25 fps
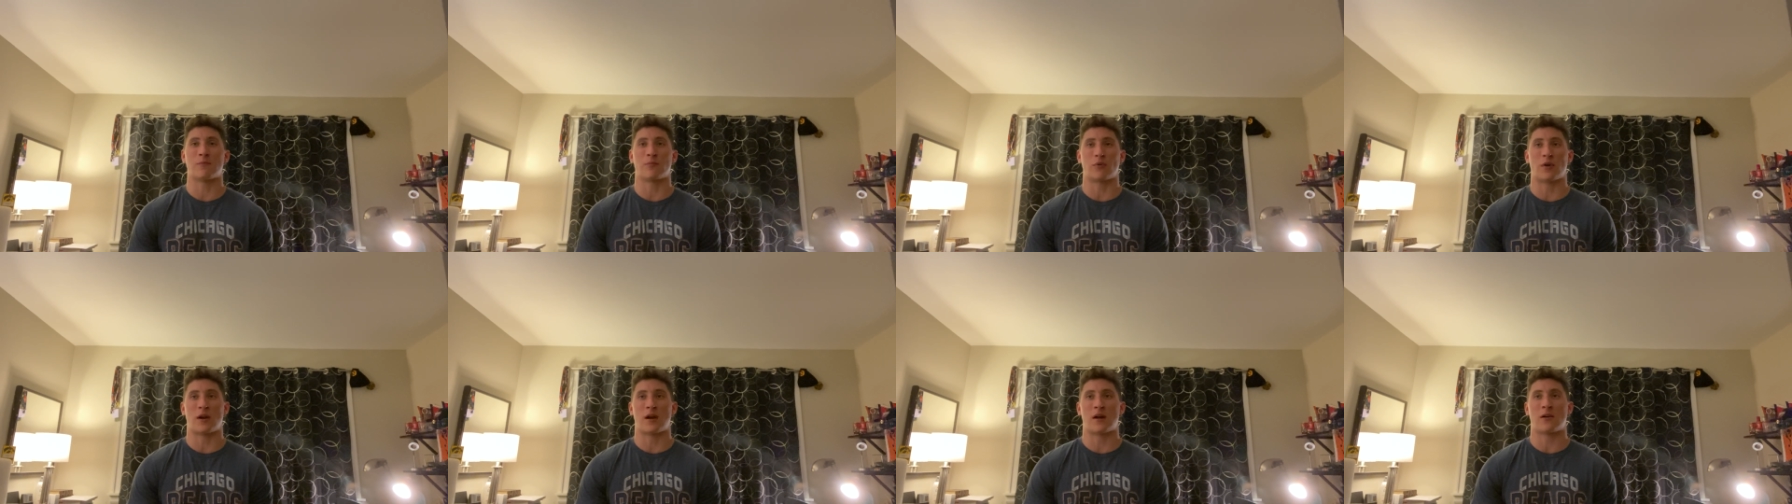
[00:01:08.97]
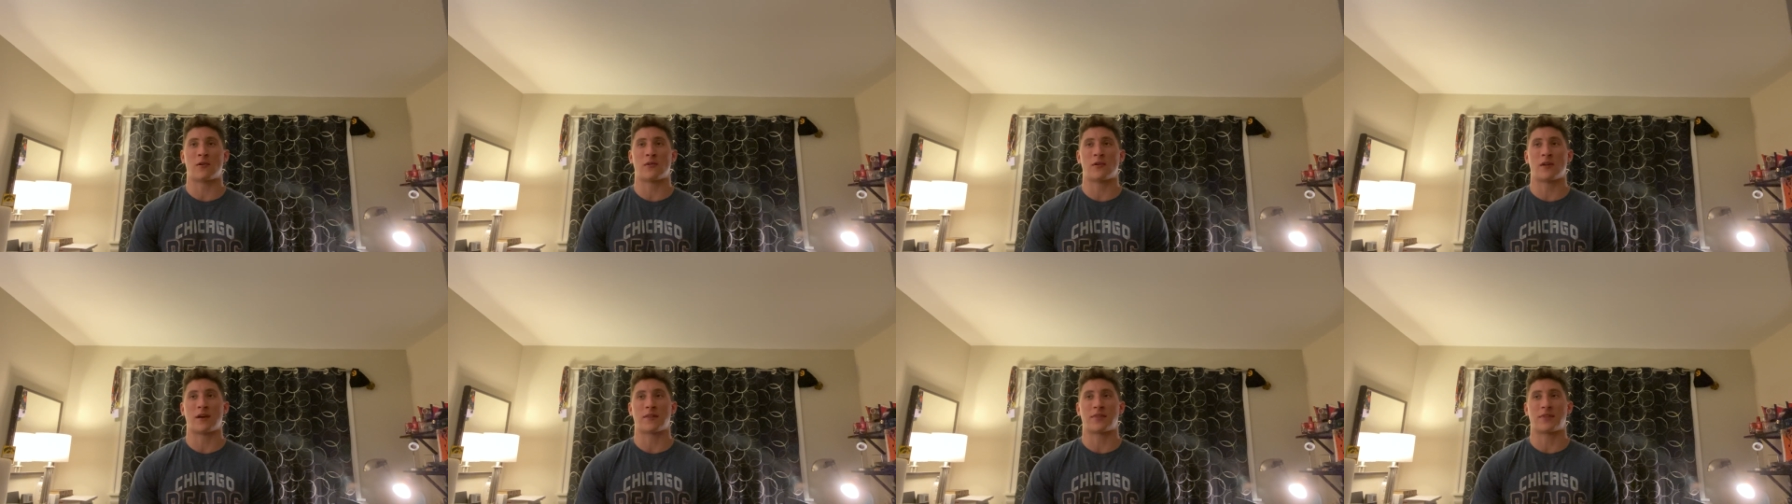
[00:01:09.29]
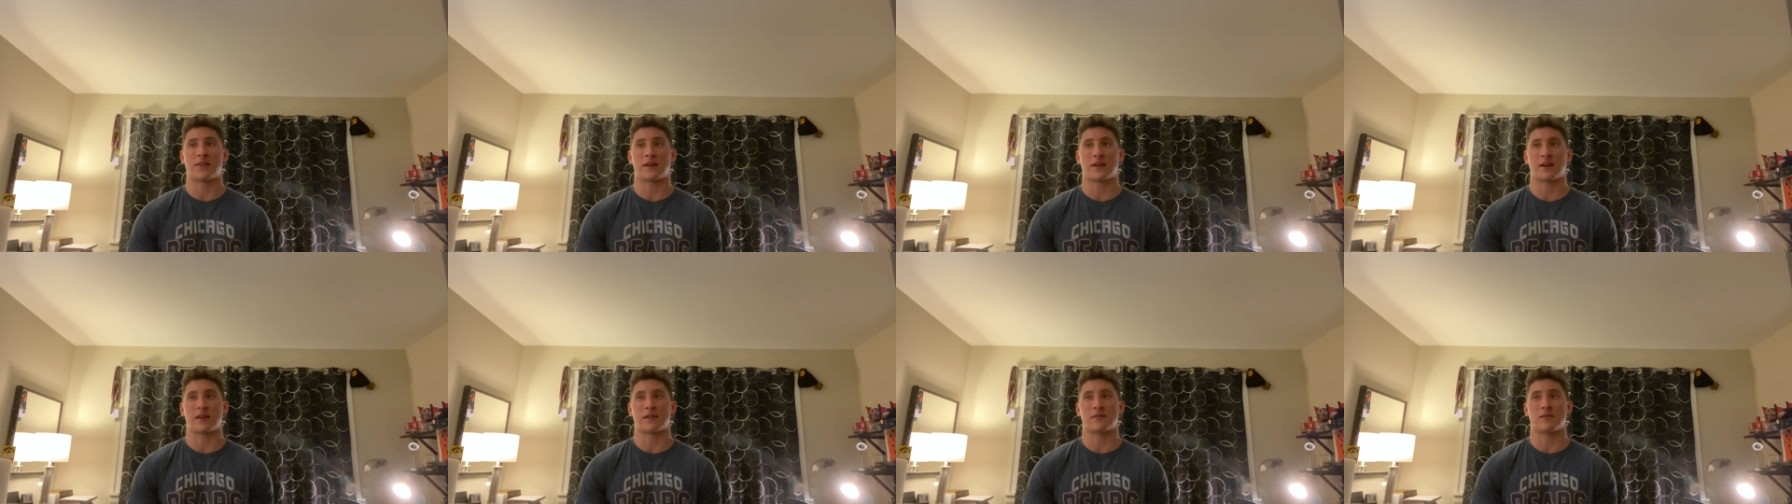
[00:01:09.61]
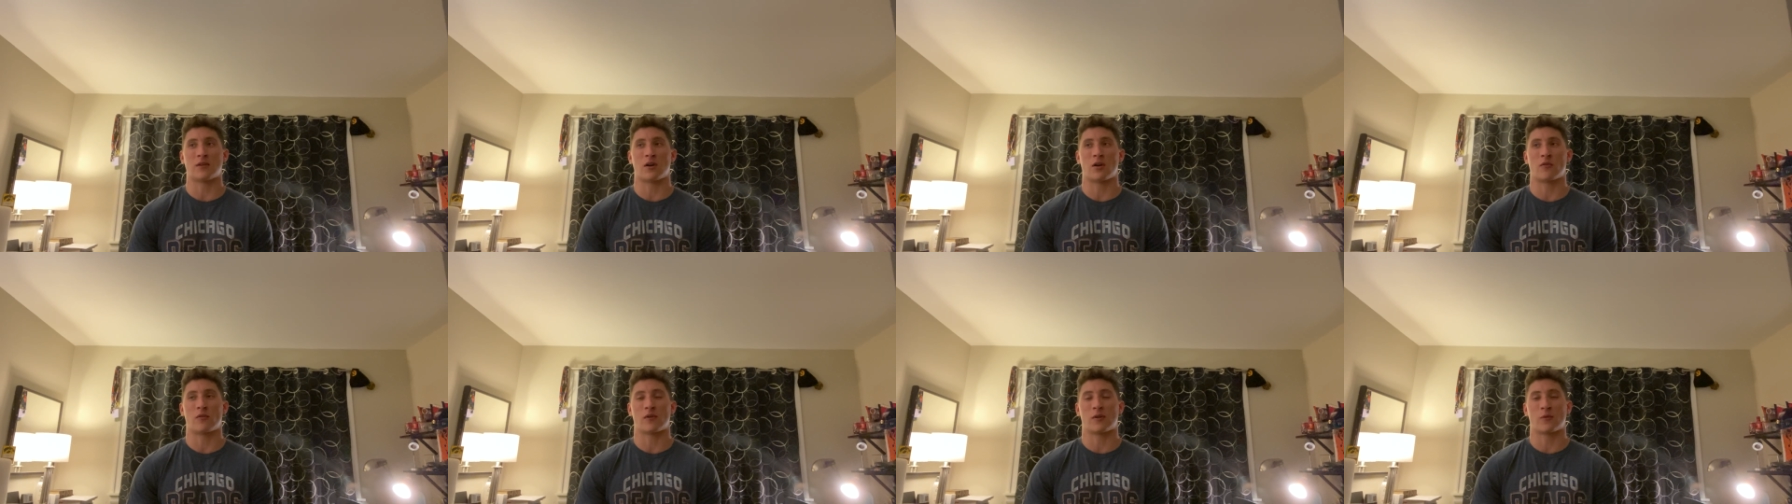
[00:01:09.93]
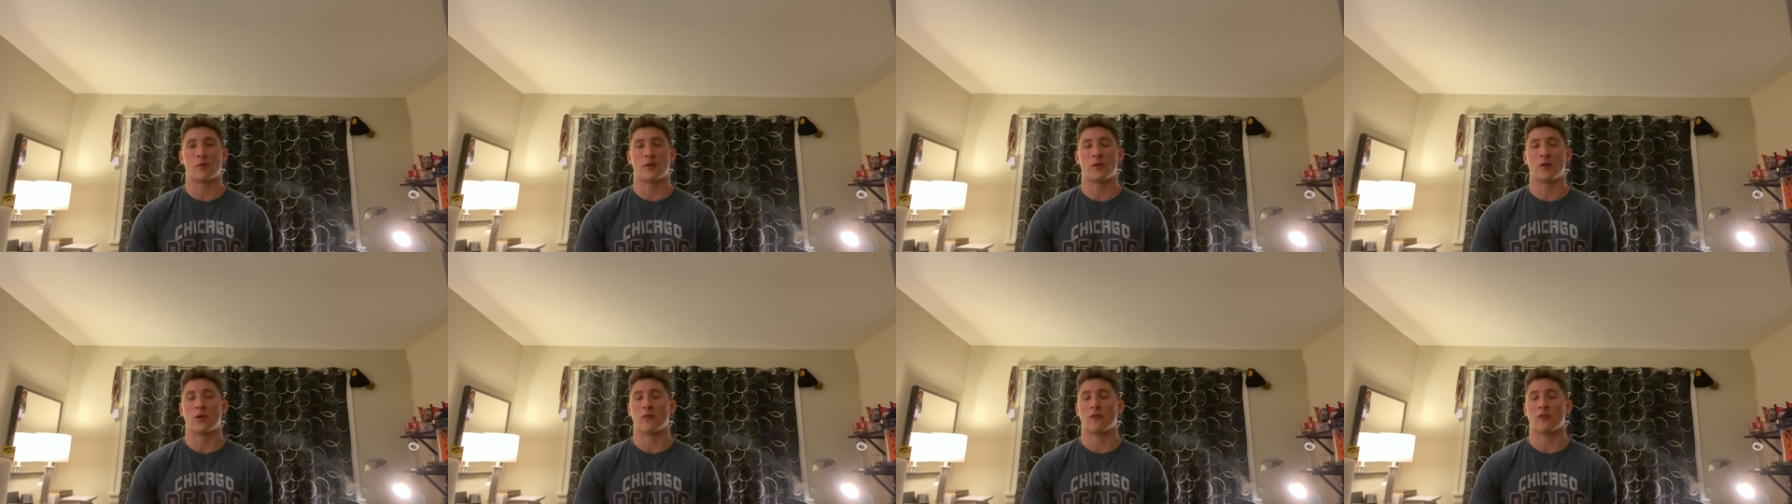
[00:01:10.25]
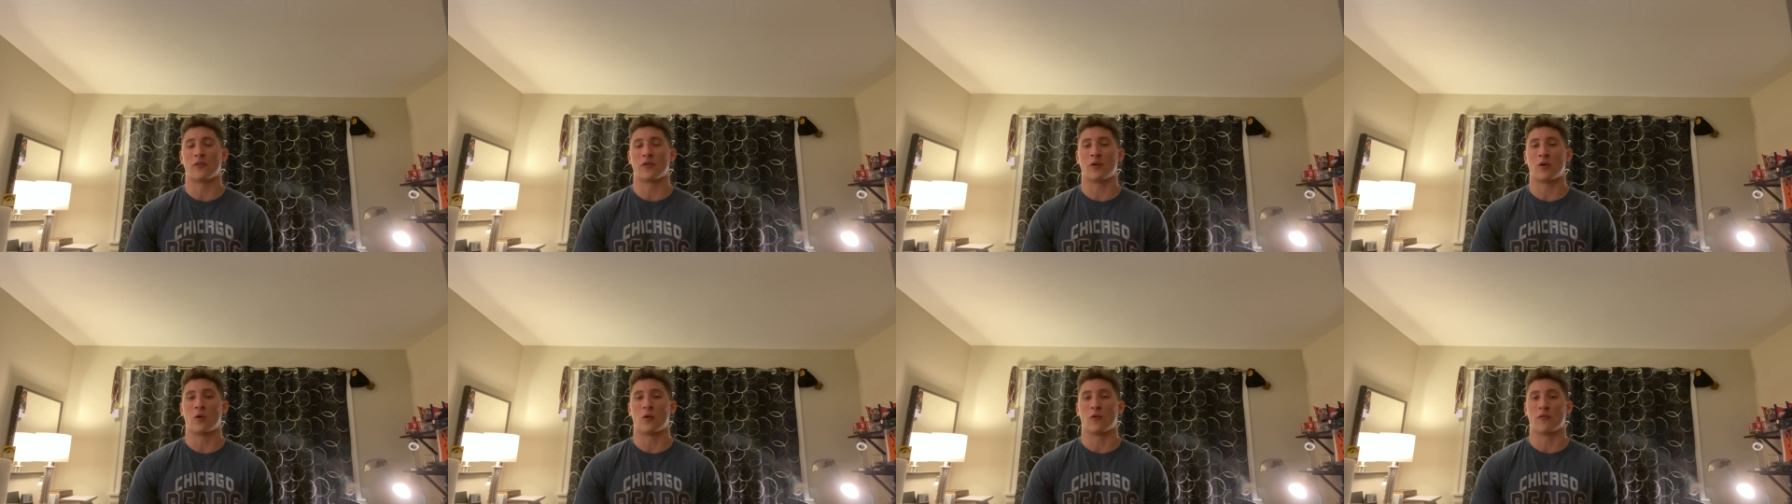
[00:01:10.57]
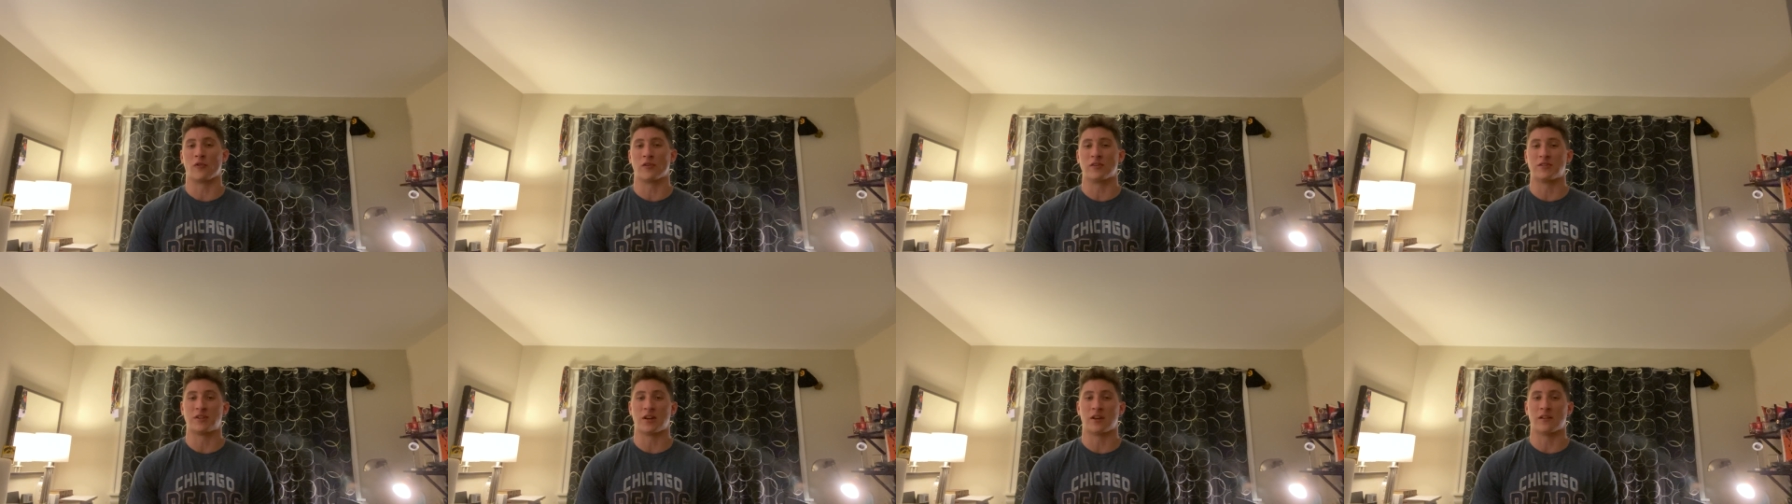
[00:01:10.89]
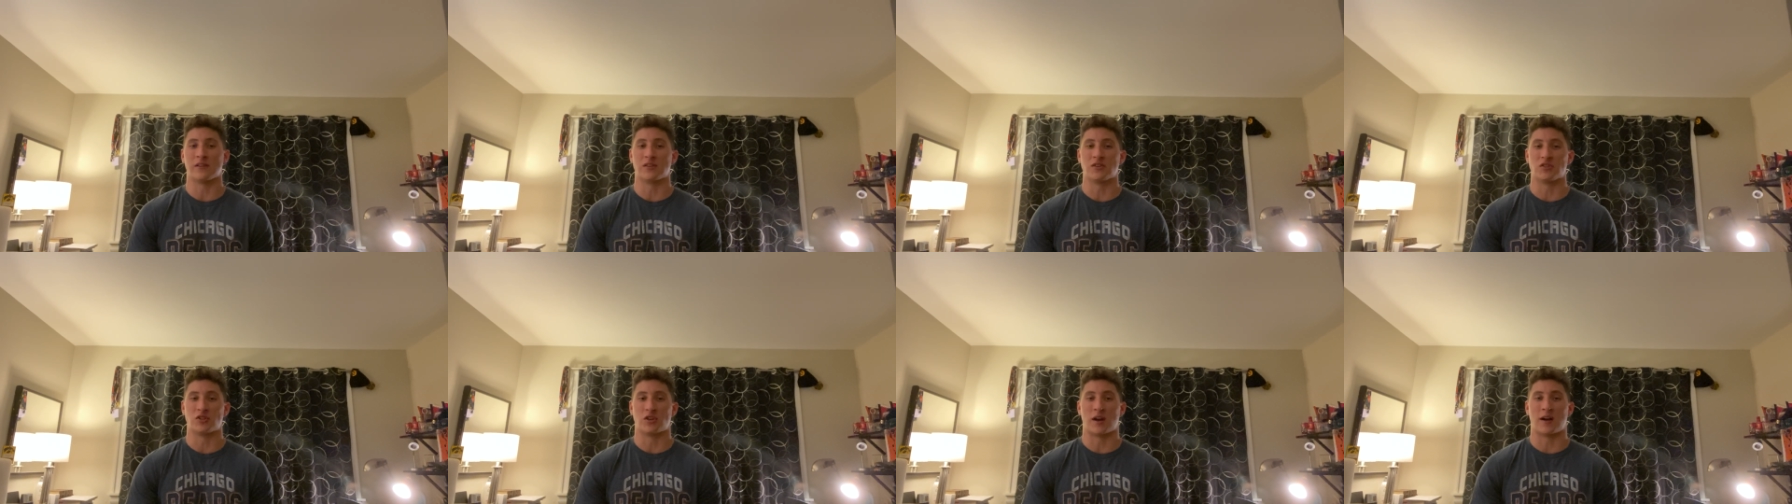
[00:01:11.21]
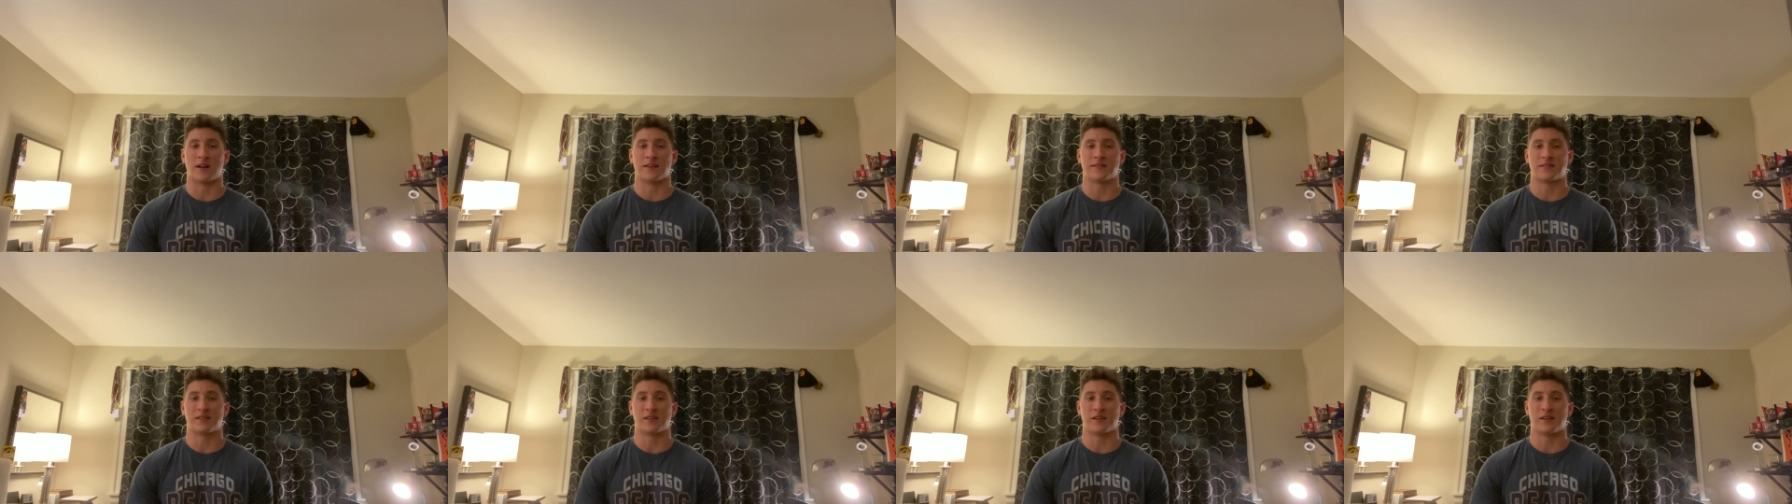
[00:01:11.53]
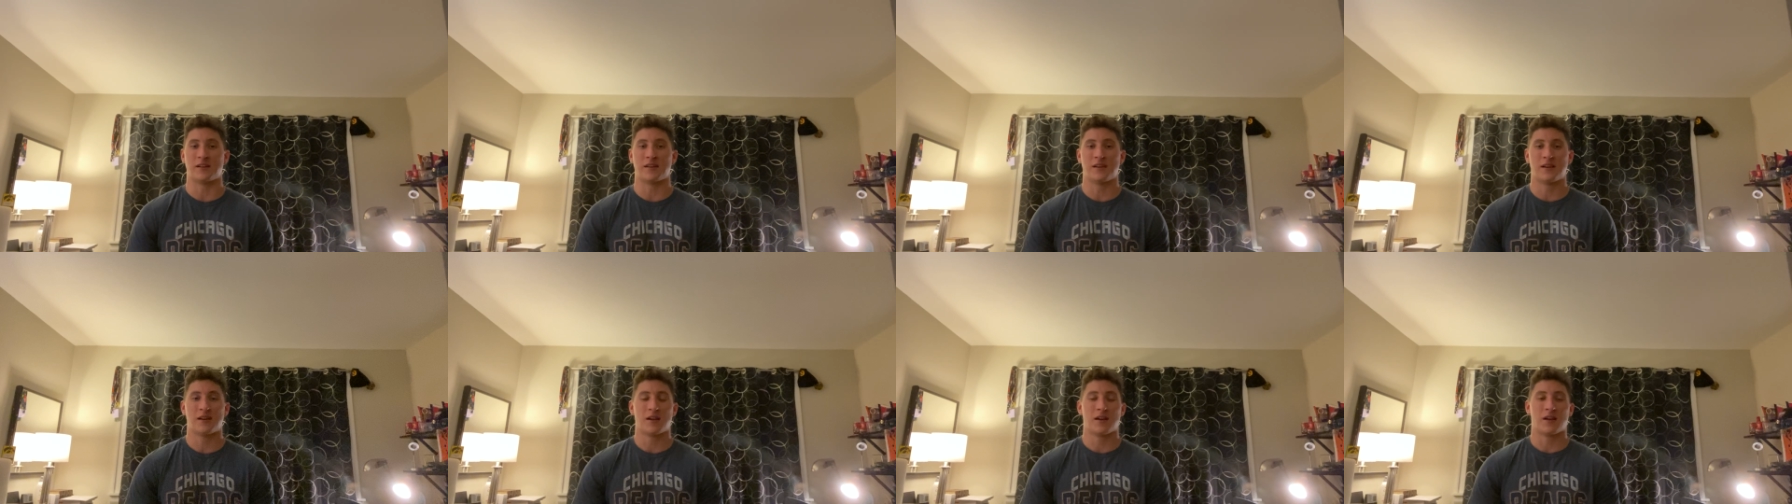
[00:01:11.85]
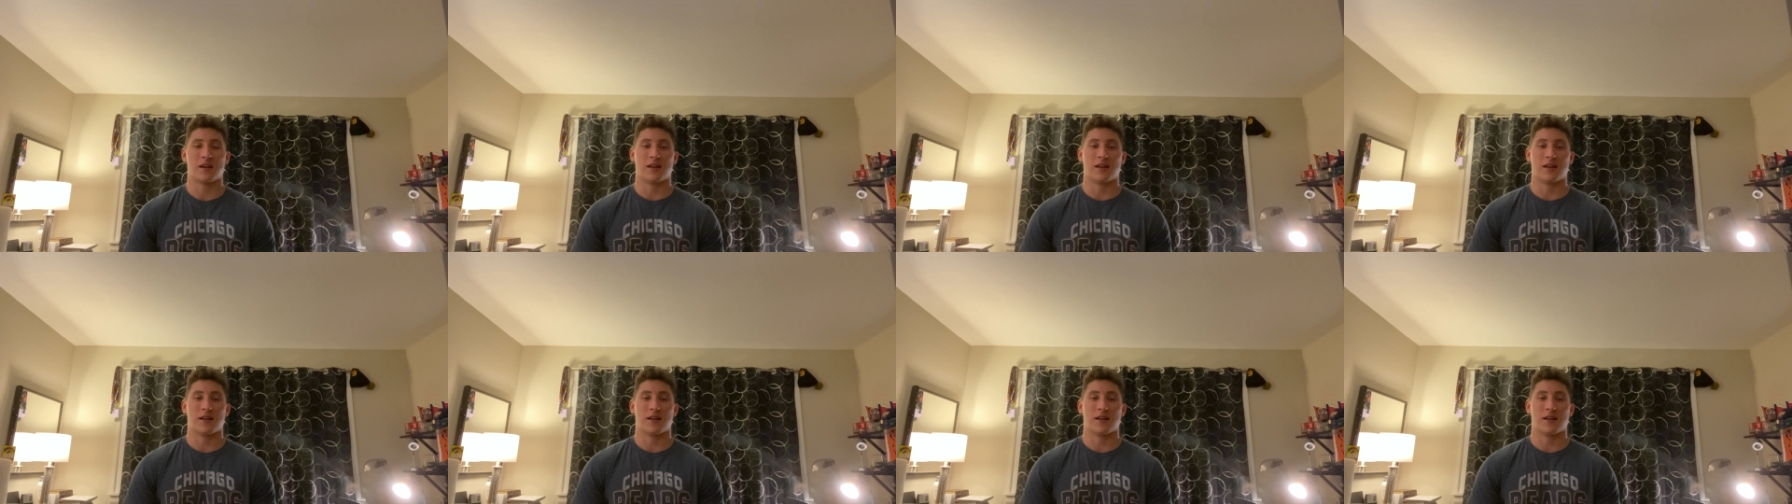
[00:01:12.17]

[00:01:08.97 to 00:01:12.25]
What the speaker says: Brown, I think I already went over Jalen Johnson.